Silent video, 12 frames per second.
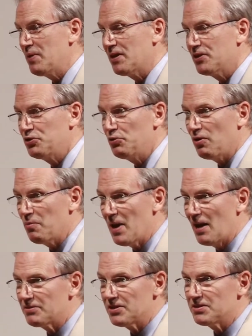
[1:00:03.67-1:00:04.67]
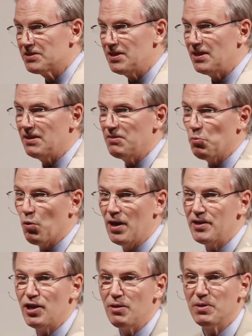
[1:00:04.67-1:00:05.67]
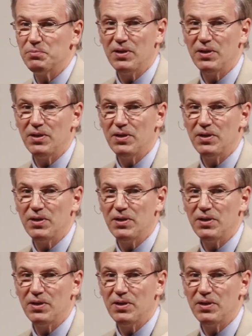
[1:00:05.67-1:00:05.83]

because you are about to see one human